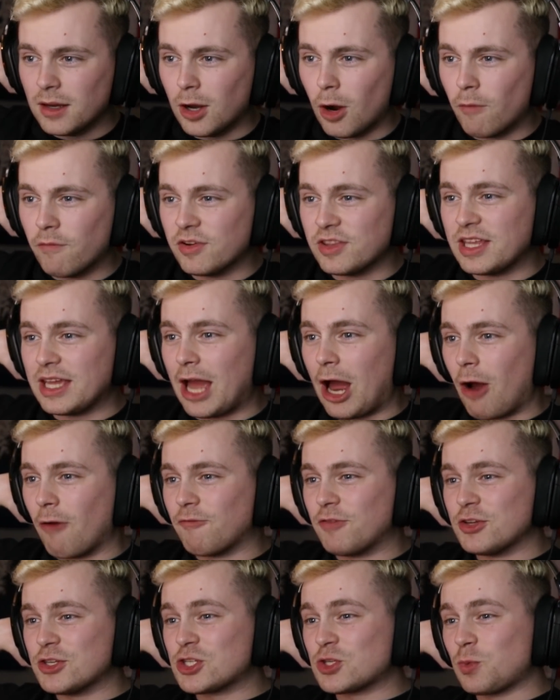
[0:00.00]
over the
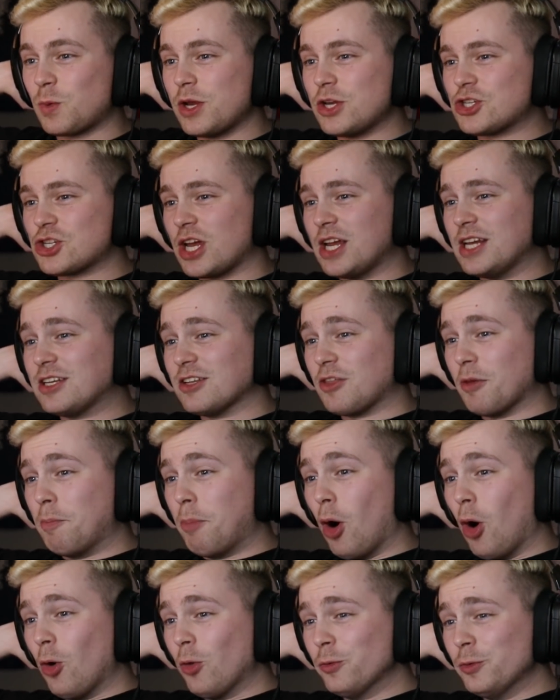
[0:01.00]
outfit switch into the
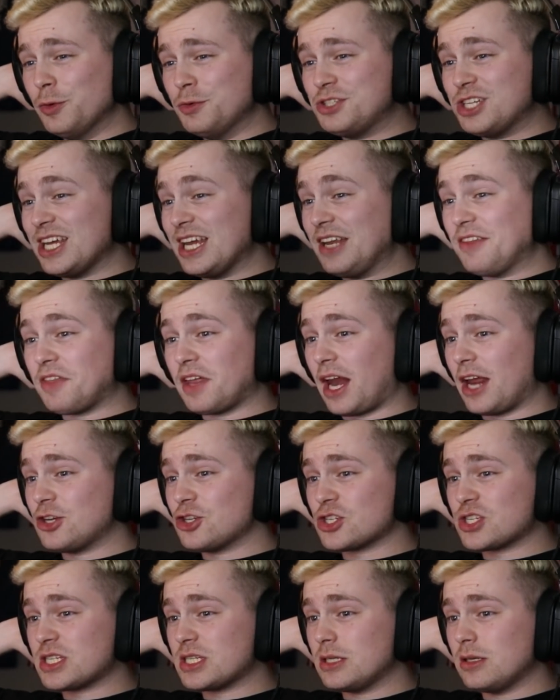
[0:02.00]
pole routine that I
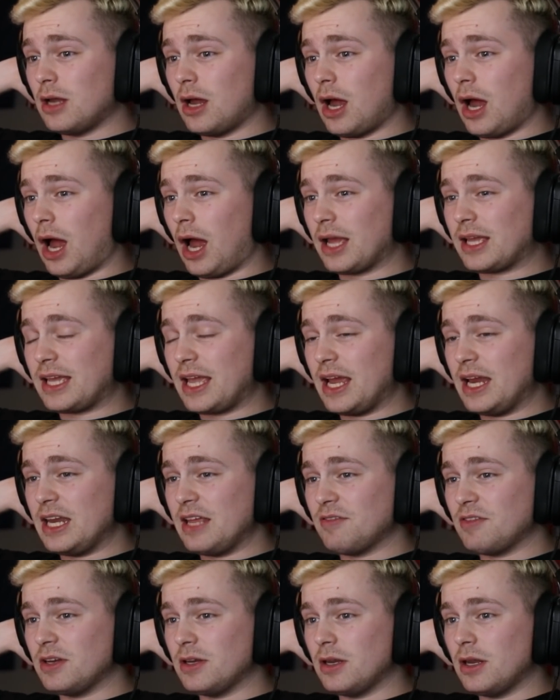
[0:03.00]
can't
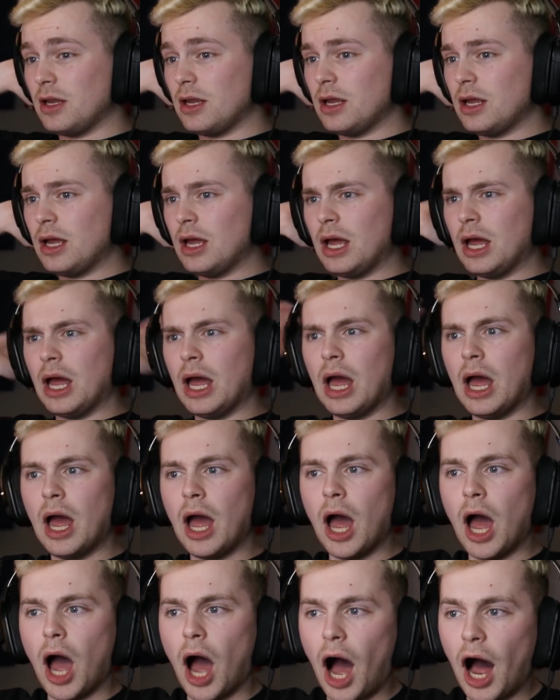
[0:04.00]
even.
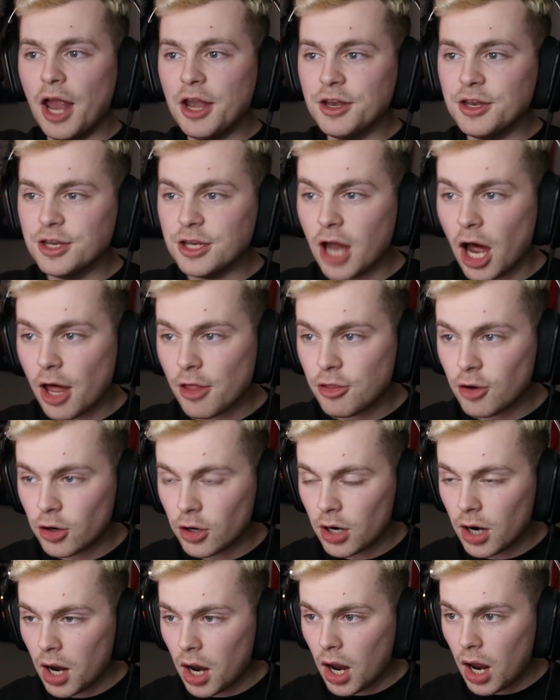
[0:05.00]

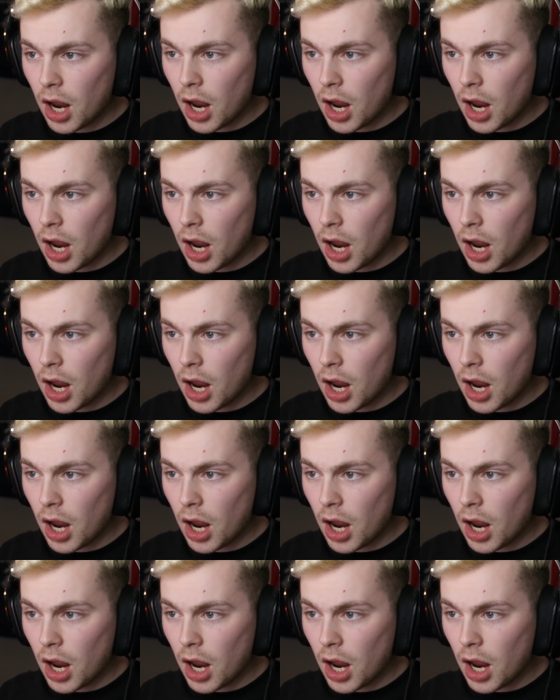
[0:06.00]
Another?